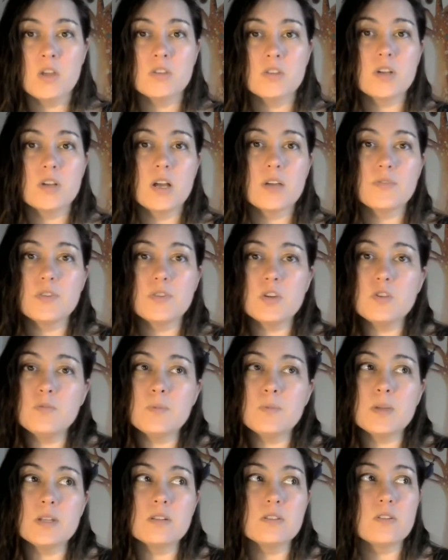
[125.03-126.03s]
So if you've
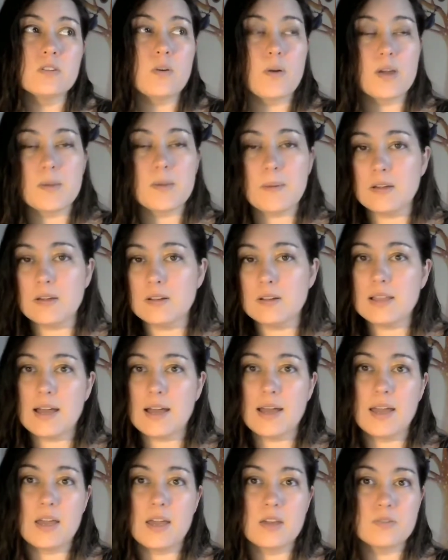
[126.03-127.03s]
been going about your
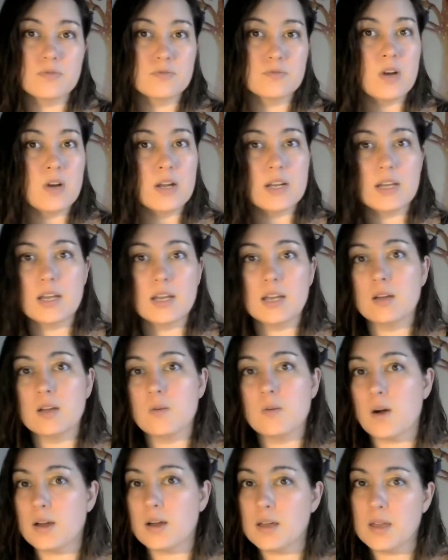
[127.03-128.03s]
life, running,
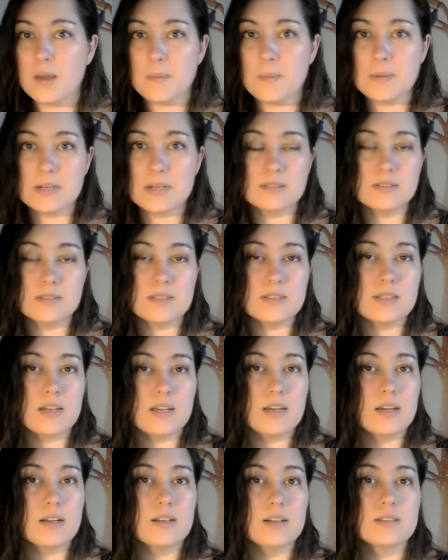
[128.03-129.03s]
walking up and down
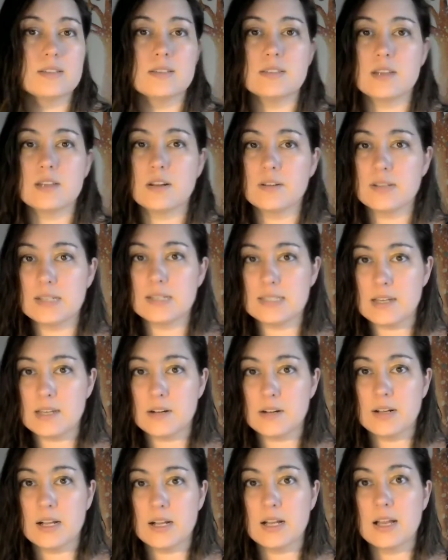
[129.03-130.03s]
stairs, et
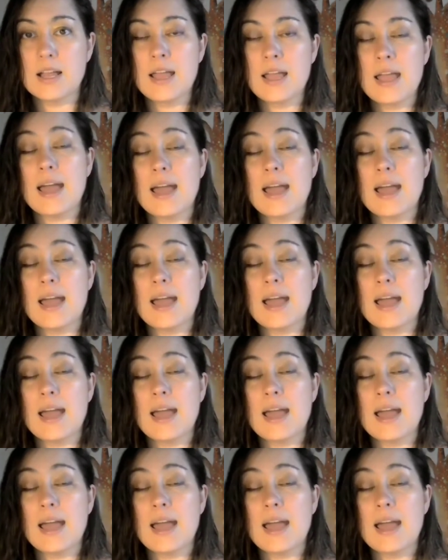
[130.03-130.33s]
cetera,